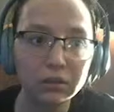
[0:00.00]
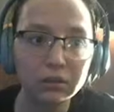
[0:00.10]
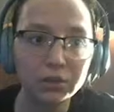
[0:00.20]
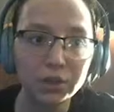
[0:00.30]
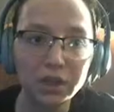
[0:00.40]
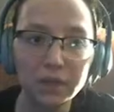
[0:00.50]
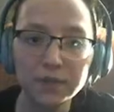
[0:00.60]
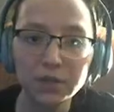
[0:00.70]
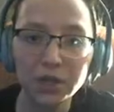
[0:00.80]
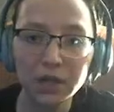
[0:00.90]
She
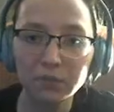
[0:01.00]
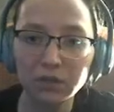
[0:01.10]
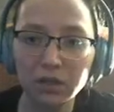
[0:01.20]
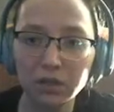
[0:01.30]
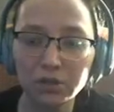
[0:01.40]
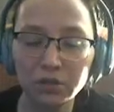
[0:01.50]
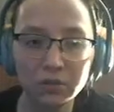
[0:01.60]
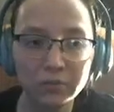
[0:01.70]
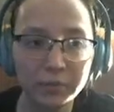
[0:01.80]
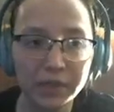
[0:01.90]
keeps the chapel locked. She's the
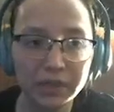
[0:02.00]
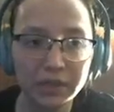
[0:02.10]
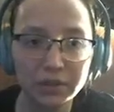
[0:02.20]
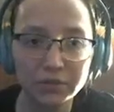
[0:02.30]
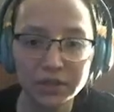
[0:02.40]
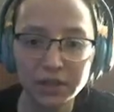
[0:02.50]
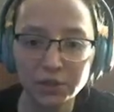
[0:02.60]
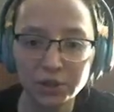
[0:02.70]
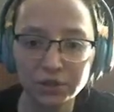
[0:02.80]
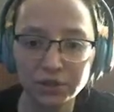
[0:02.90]
only one with the key. You're saying
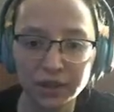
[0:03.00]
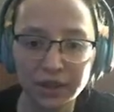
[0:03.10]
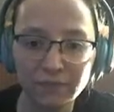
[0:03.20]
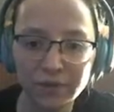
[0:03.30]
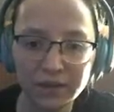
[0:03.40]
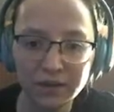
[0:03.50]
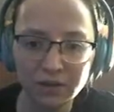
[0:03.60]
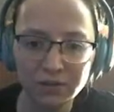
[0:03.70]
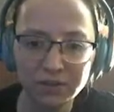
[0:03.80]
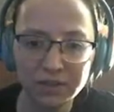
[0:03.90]
she took it. Have we
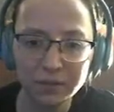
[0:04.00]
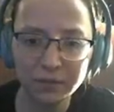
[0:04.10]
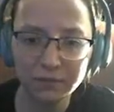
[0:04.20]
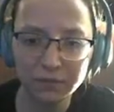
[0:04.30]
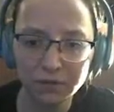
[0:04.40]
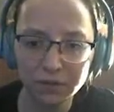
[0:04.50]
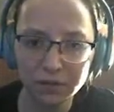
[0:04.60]
heard these before?